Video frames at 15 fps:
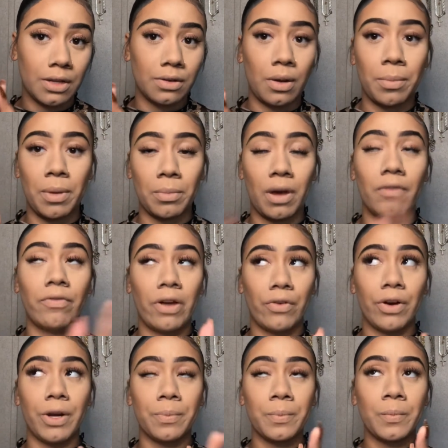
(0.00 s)
my
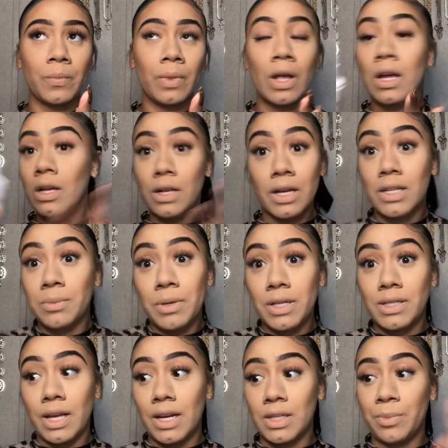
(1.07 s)
favorite, it could be a
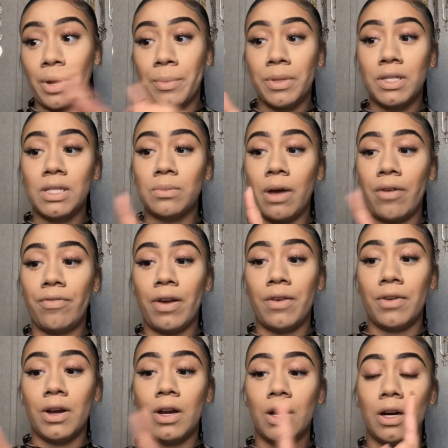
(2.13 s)
setting spray, but this is my
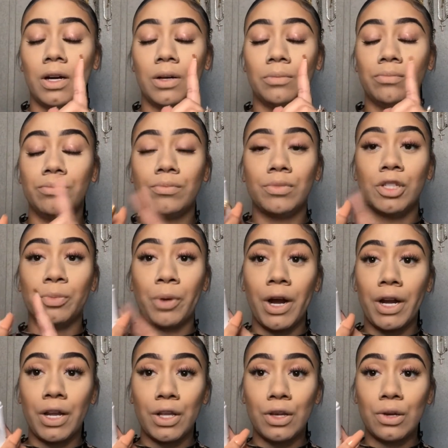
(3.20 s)
favorite spray
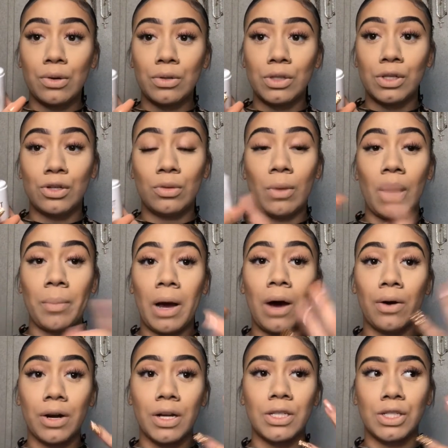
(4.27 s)
to use to do my
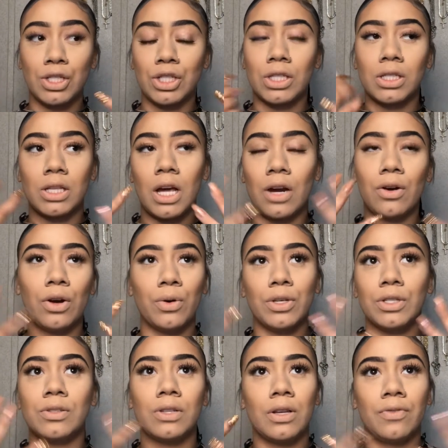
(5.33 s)
powder because it just, I don't know,
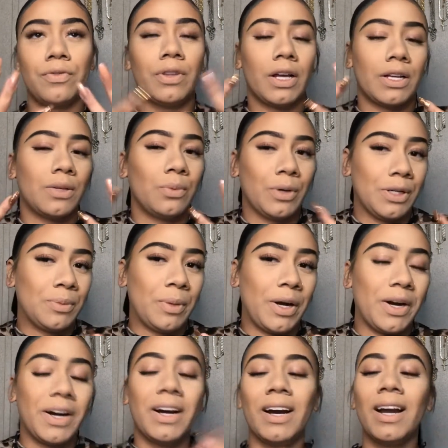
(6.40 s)
it feel like it works
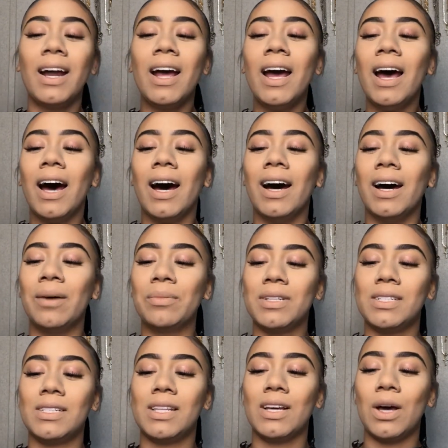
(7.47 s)
better. This
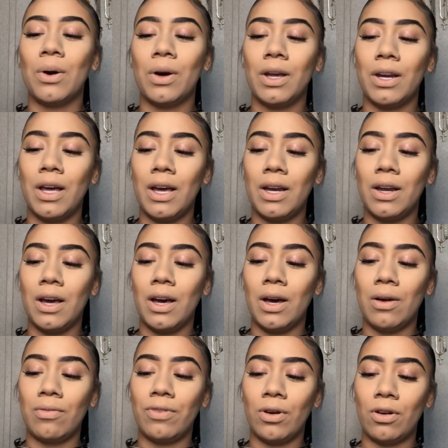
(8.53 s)
is the Coconut
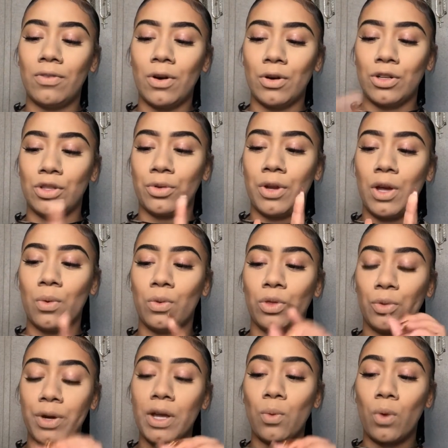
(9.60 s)
Photo Focus
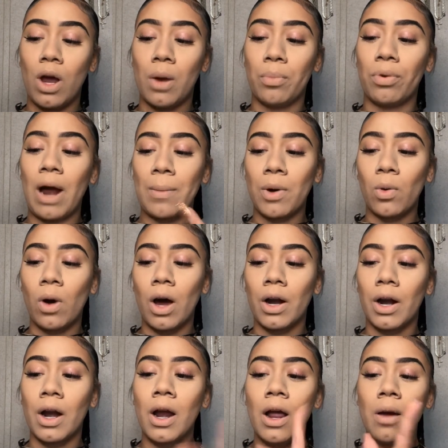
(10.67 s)
3-in-1 Primer
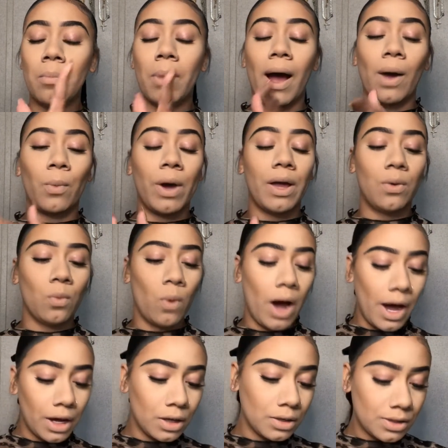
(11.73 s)
Water by Wet n
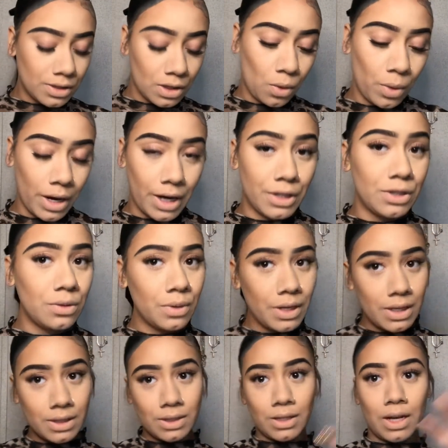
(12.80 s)
Wild. So what I do
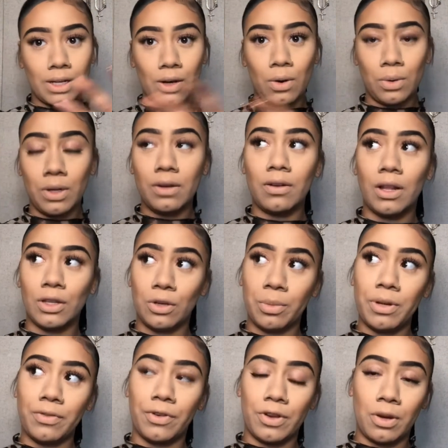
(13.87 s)
is I hold it a little
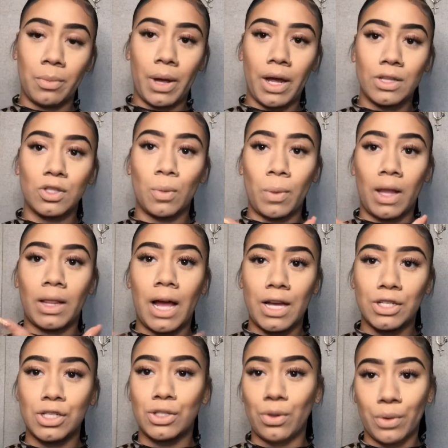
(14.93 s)
bit further back so my
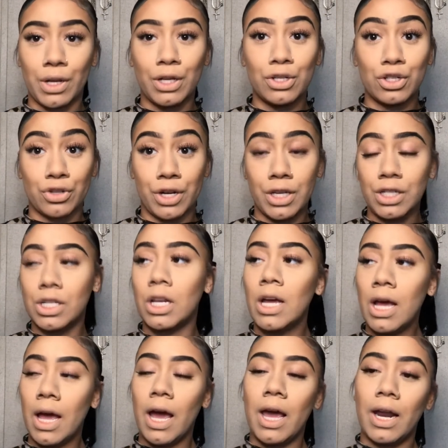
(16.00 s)
lashes don't get drenched,
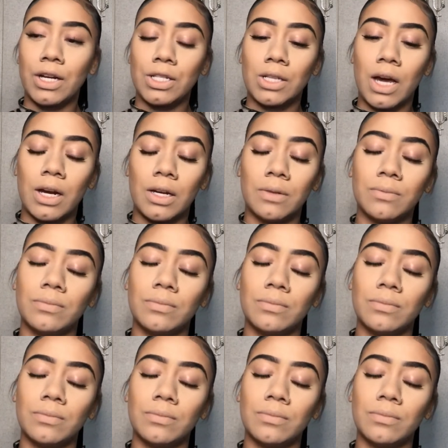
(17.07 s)
and I just kind of